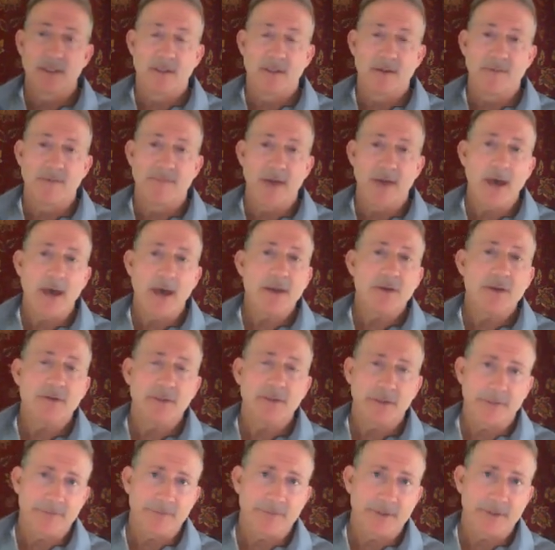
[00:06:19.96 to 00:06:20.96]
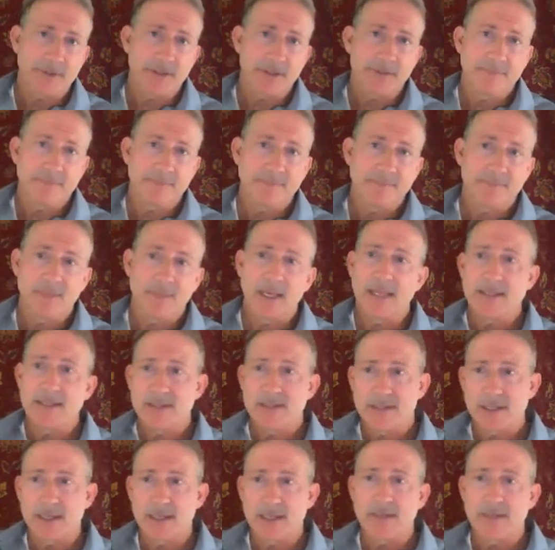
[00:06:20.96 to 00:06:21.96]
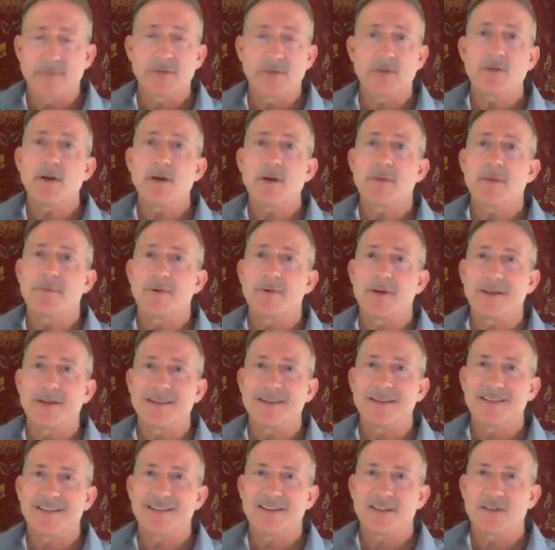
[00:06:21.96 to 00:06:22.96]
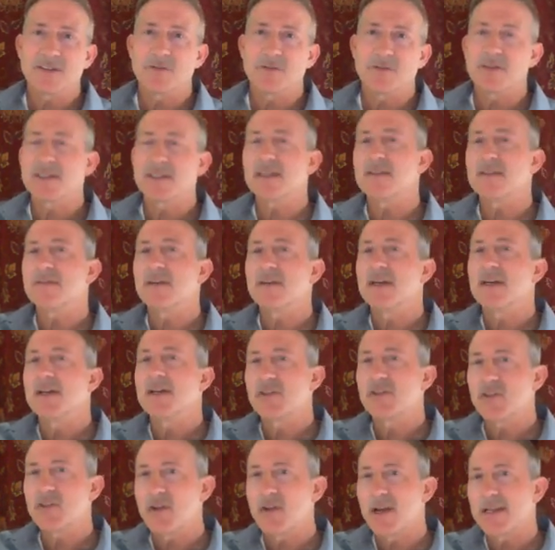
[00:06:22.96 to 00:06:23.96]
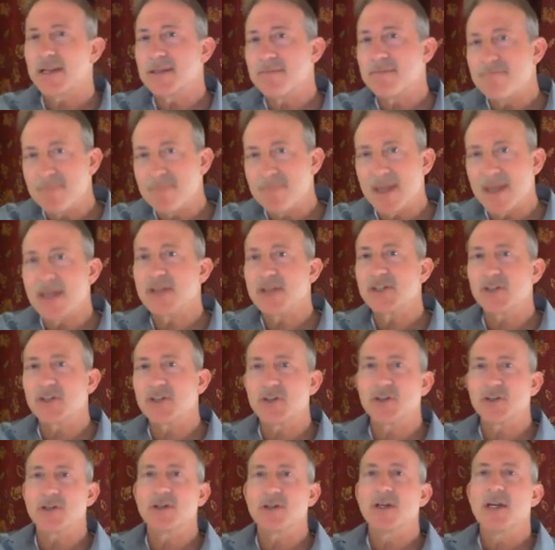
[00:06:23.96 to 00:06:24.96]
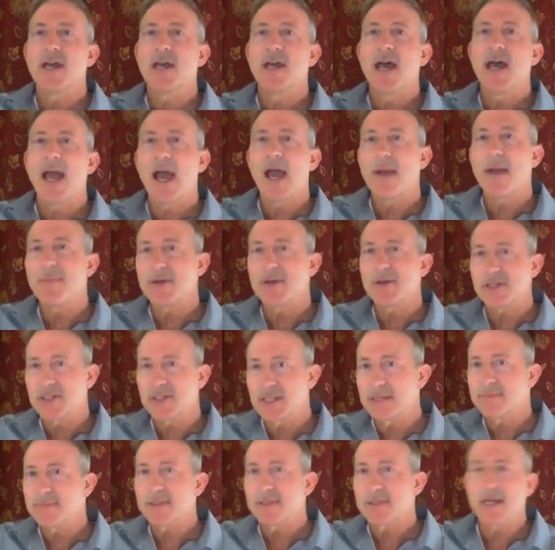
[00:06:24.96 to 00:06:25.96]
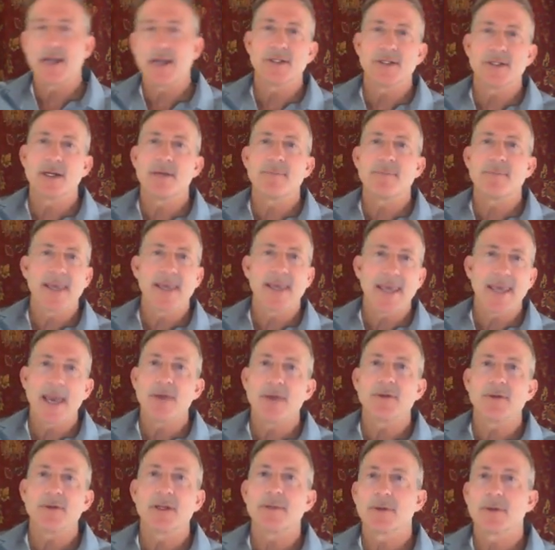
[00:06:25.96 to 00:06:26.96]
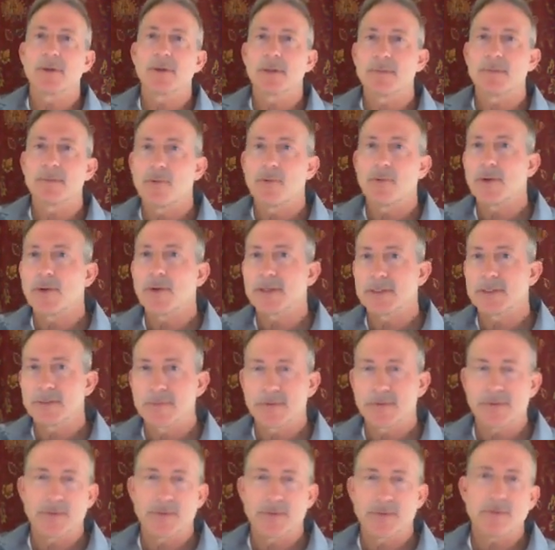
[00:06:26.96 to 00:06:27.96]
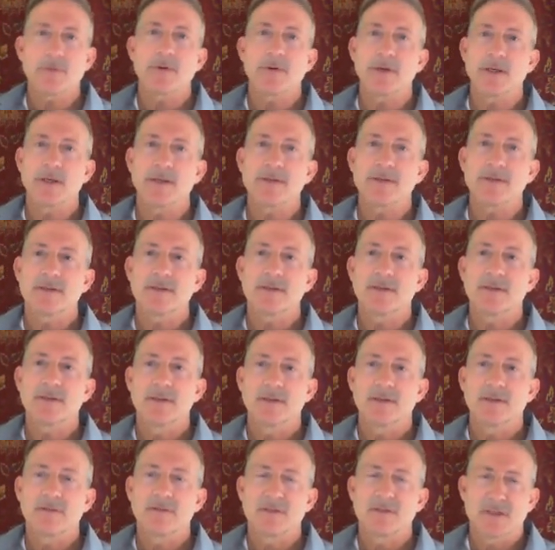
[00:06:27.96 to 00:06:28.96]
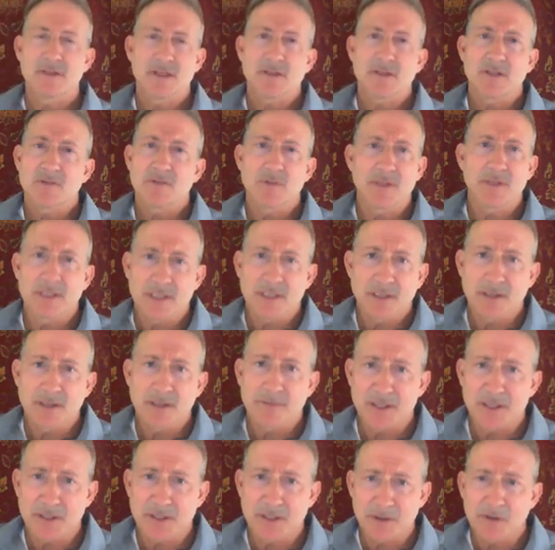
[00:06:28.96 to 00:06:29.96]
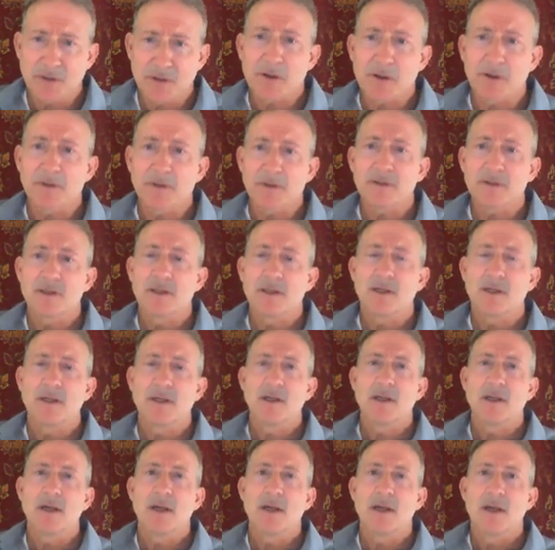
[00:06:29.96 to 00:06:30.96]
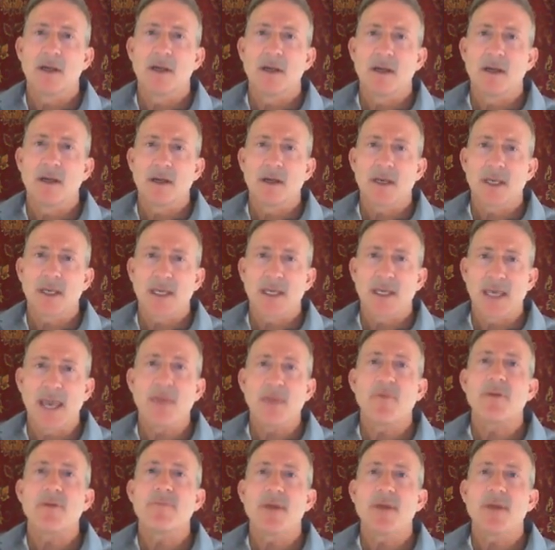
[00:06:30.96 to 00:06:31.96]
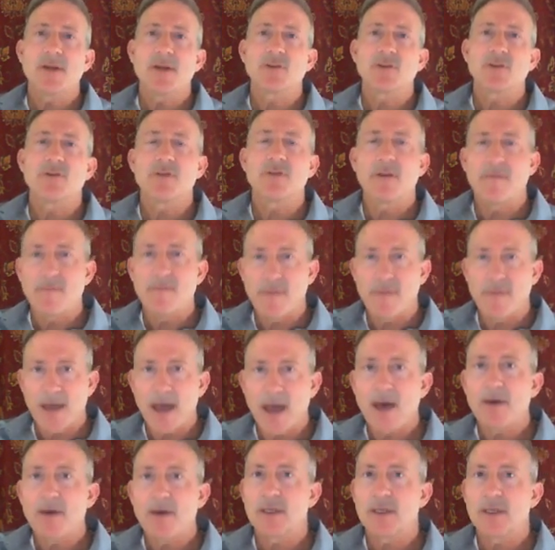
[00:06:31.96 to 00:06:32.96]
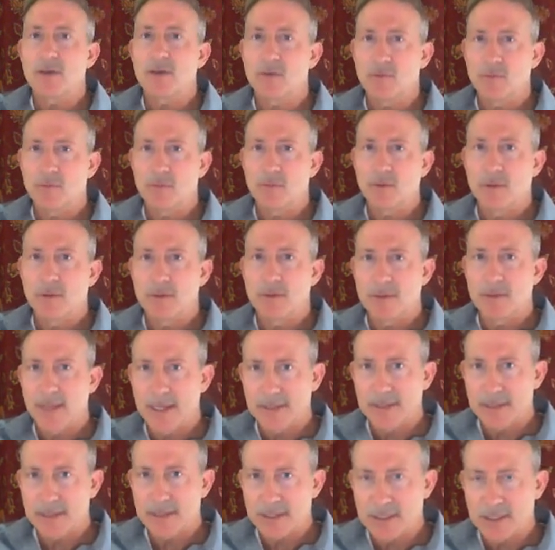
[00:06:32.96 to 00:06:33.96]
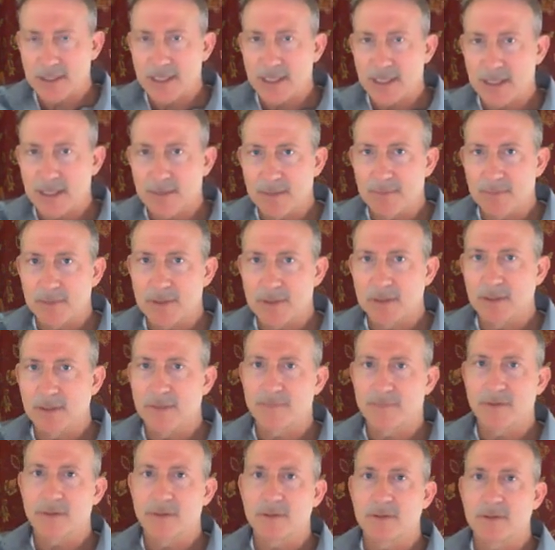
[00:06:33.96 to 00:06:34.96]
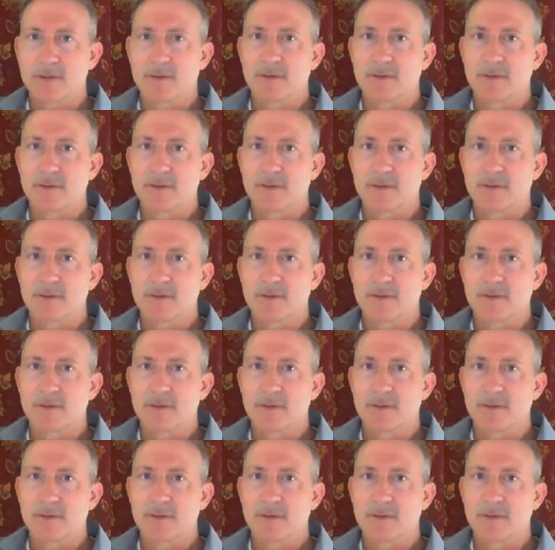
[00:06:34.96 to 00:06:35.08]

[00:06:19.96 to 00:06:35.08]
Value delivery instead of story points. So instead of trying to measure how much teams got done by counting up all the points of the stories, which doesn't really tell you much at all, can we measure the value that the team delivered